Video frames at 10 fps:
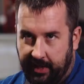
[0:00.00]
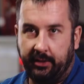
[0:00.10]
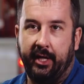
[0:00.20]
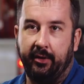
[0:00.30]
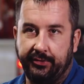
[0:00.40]
had
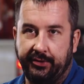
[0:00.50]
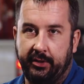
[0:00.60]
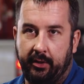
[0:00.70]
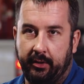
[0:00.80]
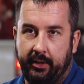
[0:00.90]
Legos as a
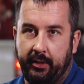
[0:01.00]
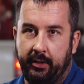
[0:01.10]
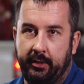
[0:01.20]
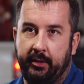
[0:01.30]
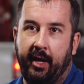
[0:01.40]
young
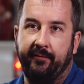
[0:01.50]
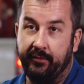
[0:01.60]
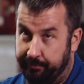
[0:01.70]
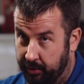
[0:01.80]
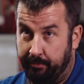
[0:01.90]
kid. I
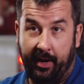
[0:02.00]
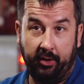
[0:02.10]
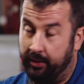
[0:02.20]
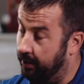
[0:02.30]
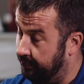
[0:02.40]
built
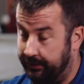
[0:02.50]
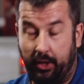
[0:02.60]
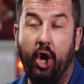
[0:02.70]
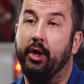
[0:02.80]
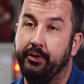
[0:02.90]
model cars, like
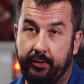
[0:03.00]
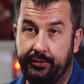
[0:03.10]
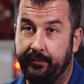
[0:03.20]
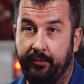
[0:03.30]
hundreds of